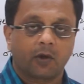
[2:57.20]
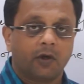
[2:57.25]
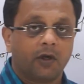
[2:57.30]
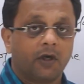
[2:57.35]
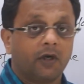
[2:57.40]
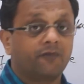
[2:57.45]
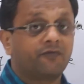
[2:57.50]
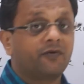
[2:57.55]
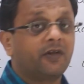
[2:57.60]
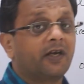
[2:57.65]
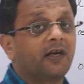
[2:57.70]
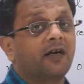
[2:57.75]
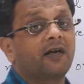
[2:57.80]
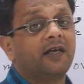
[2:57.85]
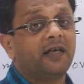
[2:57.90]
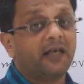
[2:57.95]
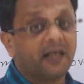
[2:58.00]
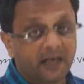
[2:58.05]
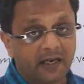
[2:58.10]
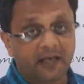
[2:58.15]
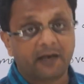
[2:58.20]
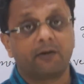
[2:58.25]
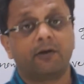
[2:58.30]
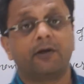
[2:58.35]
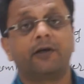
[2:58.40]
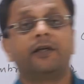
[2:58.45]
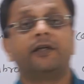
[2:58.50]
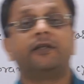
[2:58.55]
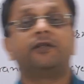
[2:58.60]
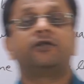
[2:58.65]
If there are
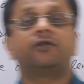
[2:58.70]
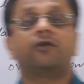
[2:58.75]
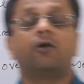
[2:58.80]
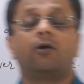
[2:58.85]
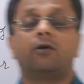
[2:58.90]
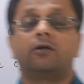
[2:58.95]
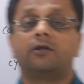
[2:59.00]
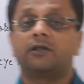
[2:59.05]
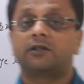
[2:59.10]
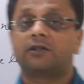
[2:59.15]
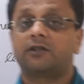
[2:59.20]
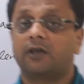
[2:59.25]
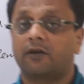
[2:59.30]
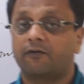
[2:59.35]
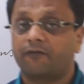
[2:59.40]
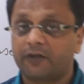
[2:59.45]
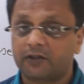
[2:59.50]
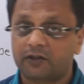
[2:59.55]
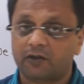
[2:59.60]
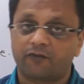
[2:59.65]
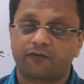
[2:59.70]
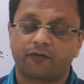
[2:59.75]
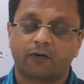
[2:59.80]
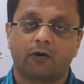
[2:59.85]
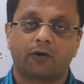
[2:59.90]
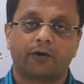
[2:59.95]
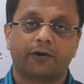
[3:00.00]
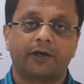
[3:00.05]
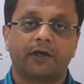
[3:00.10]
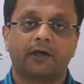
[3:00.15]
irregularities on the surface of
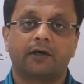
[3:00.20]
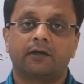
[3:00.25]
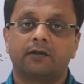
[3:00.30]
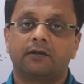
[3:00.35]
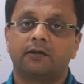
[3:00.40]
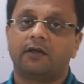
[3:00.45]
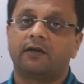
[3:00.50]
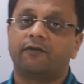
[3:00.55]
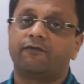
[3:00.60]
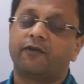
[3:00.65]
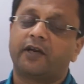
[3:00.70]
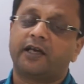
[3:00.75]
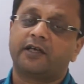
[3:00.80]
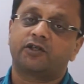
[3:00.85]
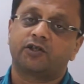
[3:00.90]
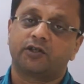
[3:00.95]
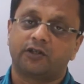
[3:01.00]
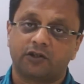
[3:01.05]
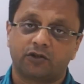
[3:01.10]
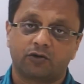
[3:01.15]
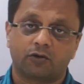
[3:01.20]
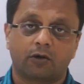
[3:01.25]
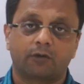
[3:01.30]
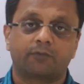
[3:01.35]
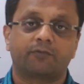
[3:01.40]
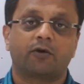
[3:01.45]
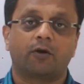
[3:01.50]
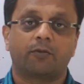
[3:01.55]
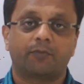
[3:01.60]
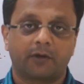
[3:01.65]
cornea, the refraction is
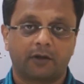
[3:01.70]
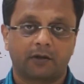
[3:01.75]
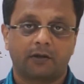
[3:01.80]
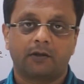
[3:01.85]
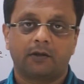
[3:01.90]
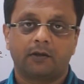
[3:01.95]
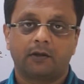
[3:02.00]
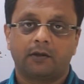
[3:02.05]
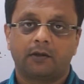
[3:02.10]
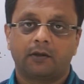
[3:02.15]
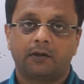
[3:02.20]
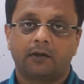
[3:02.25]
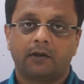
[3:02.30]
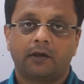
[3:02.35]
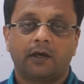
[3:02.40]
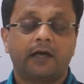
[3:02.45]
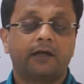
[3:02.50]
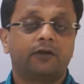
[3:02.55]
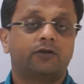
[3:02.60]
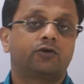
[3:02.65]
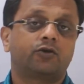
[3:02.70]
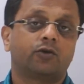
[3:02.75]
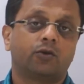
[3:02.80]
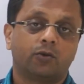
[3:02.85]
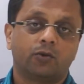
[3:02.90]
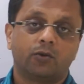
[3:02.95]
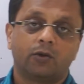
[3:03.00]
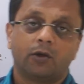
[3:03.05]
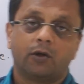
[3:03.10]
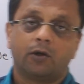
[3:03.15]
not proper, and
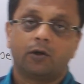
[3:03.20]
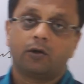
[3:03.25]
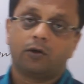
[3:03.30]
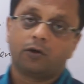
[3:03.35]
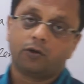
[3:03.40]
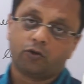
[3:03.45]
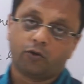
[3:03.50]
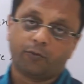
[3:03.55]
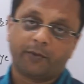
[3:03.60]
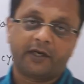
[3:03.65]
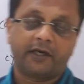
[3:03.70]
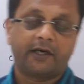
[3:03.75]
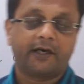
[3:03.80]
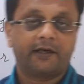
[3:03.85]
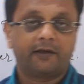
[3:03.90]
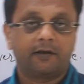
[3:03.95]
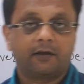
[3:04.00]
so you may get